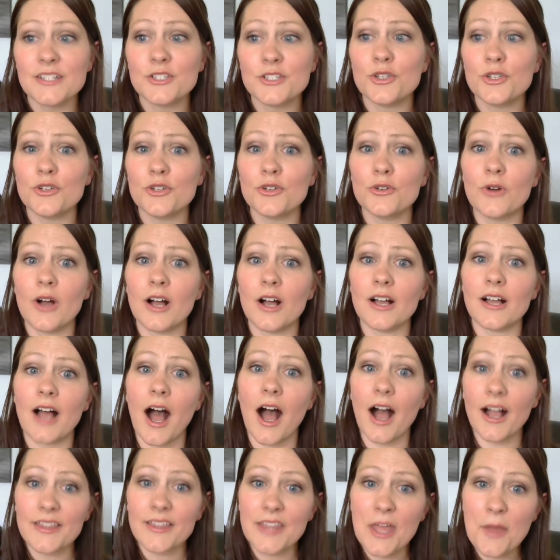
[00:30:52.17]
to
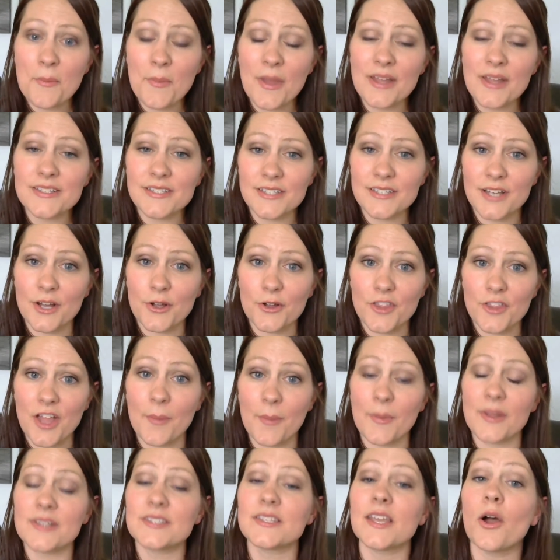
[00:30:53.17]
hug them and snuggle
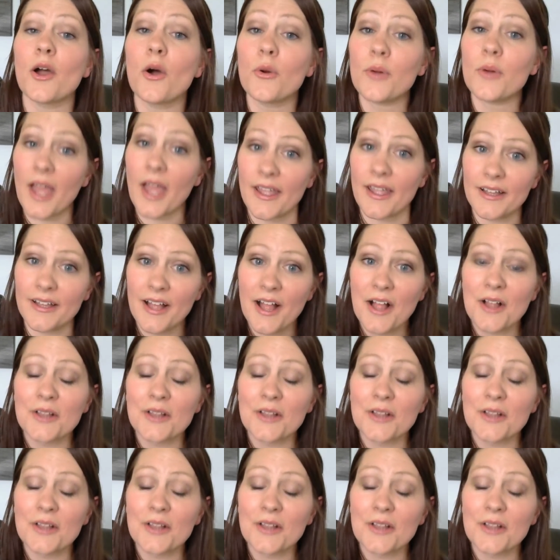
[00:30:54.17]
them and say, okay,